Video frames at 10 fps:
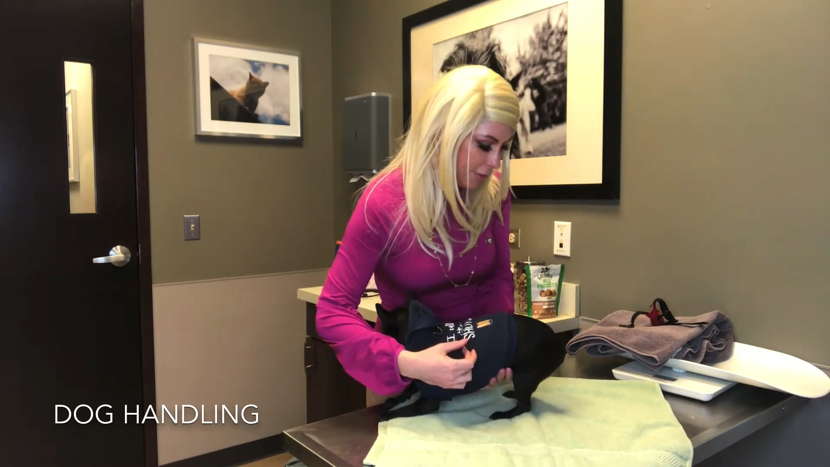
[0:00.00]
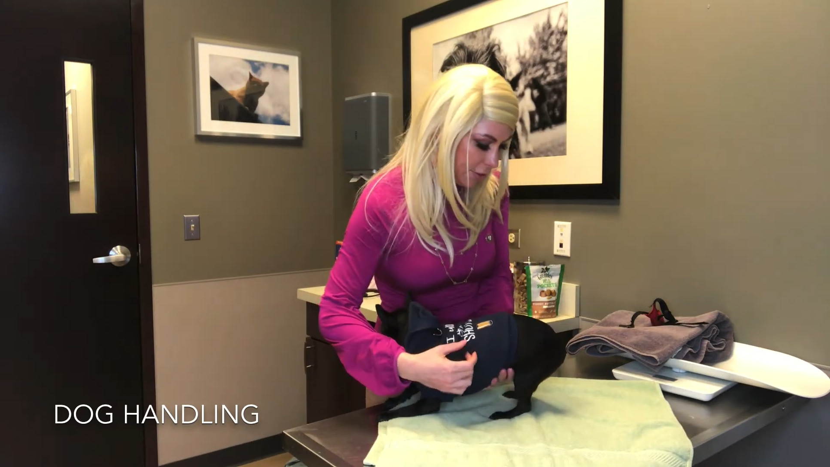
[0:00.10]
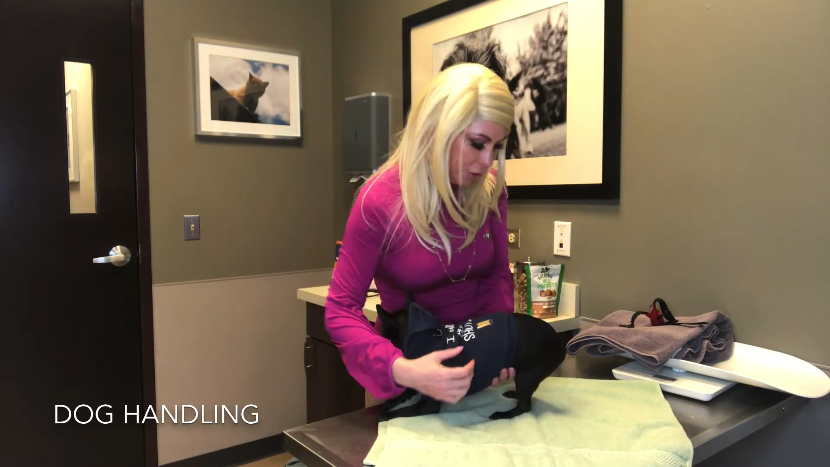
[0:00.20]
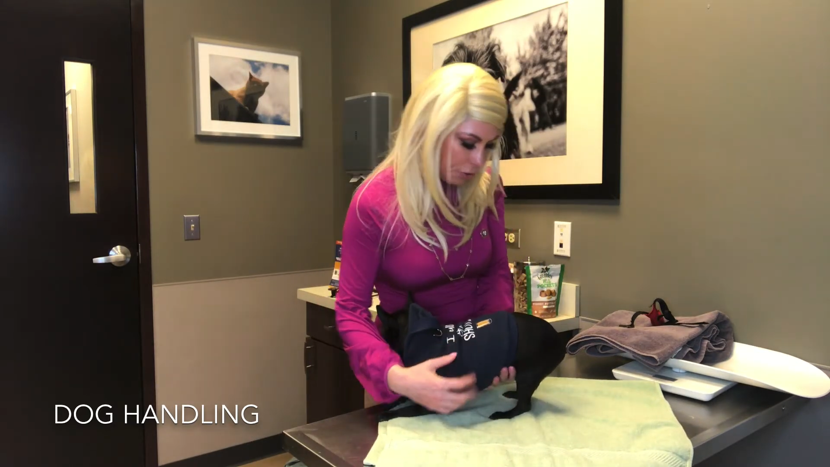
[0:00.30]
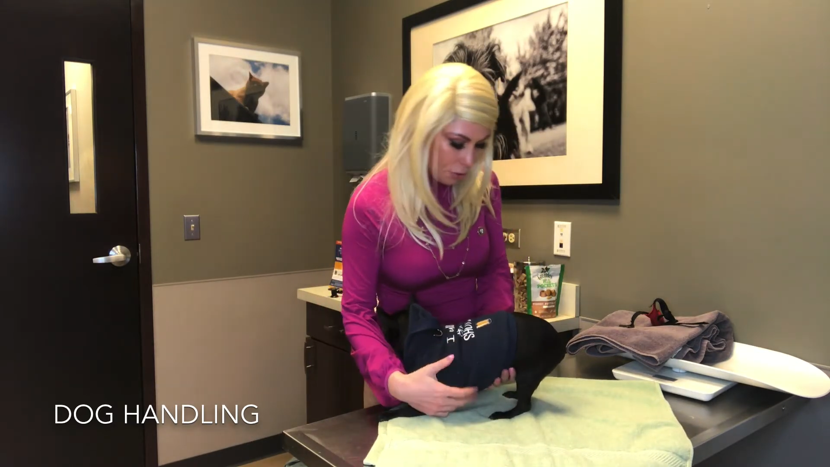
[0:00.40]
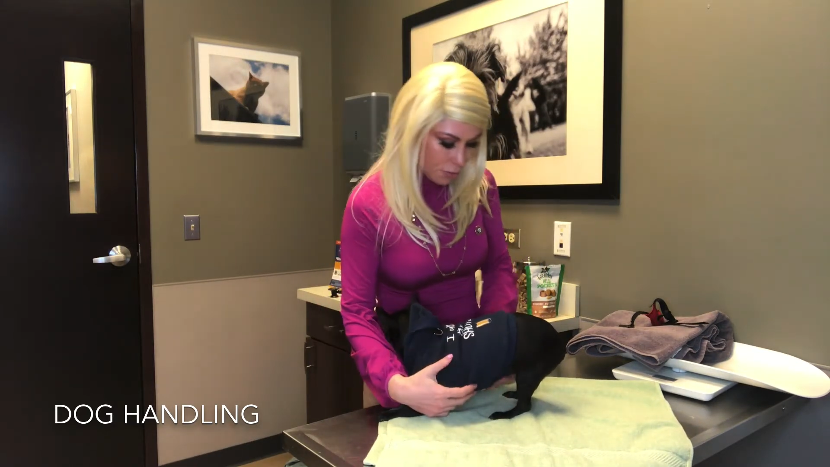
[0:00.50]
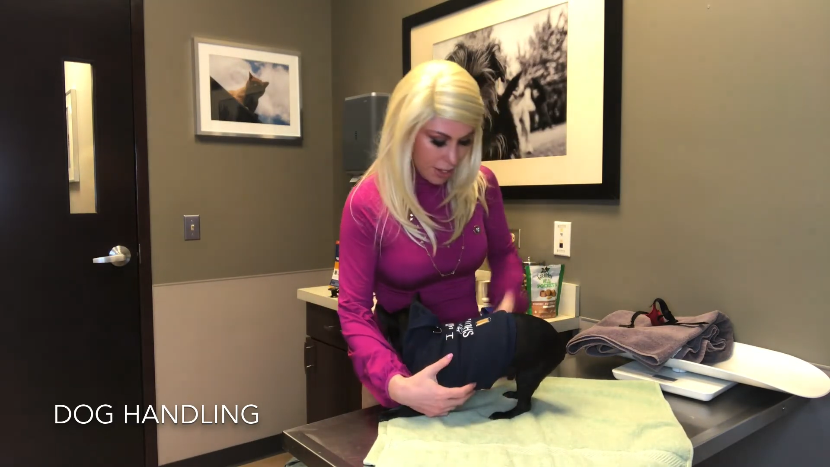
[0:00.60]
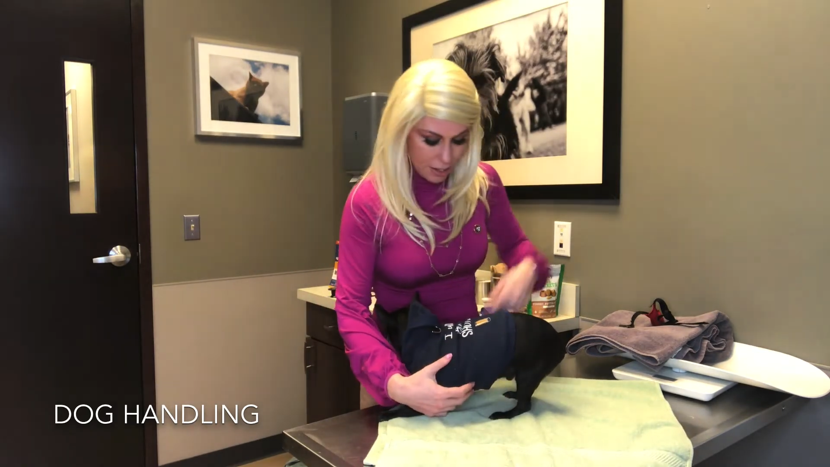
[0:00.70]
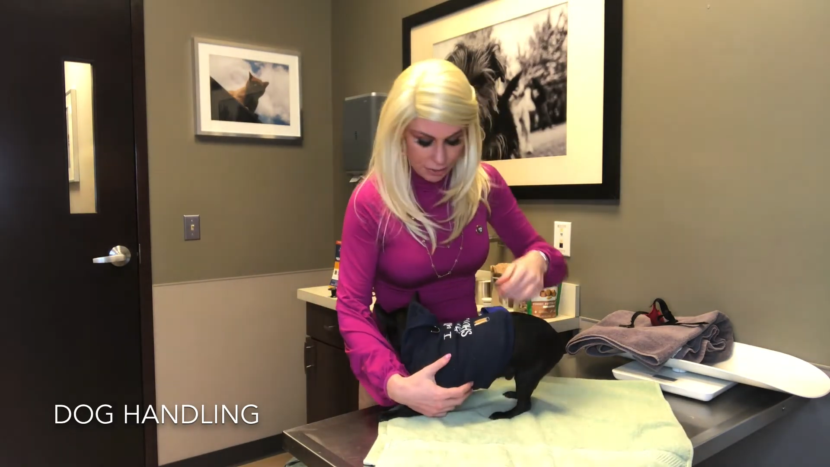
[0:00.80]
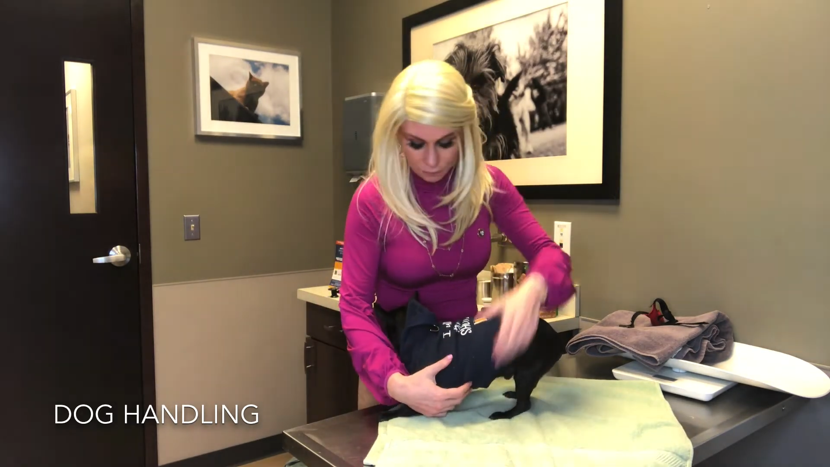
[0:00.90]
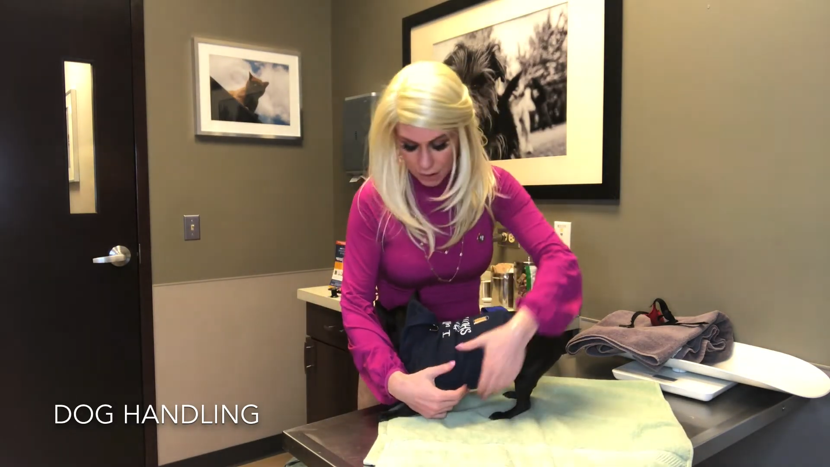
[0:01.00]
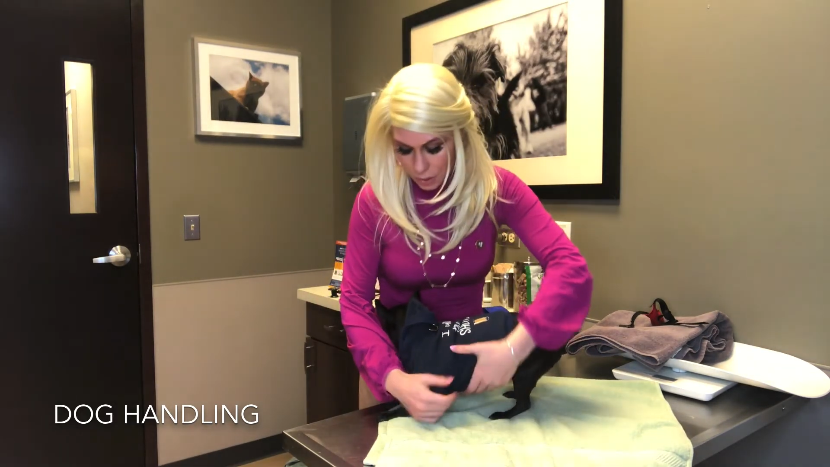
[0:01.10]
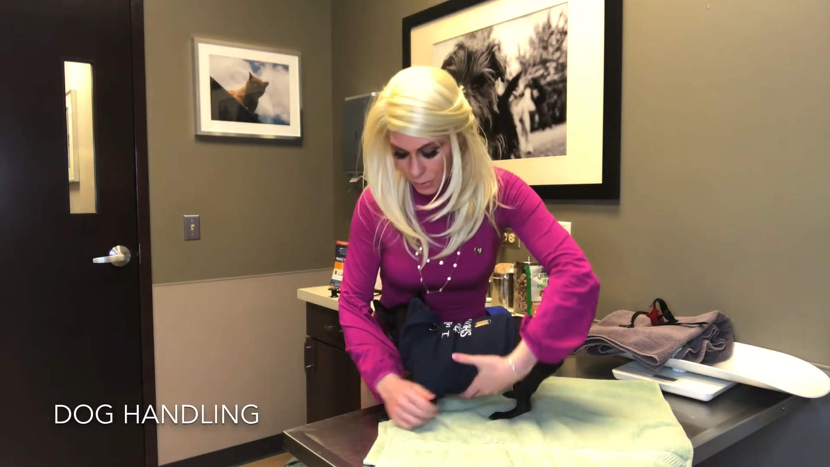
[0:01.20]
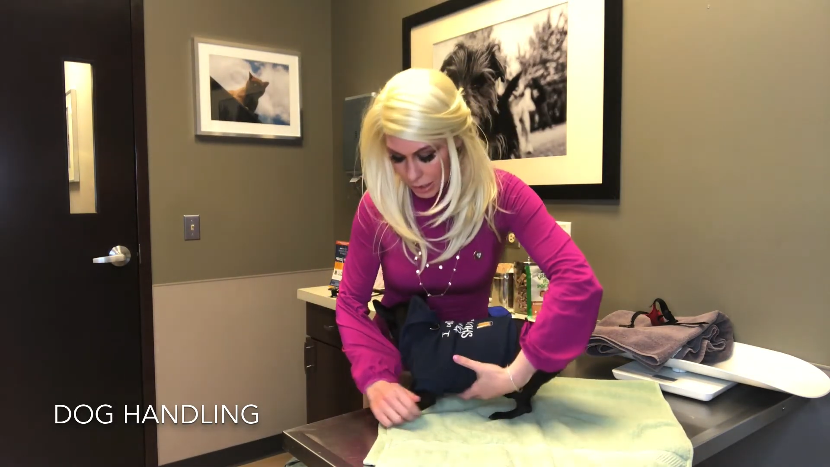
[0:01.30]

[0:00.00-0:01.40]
too. If we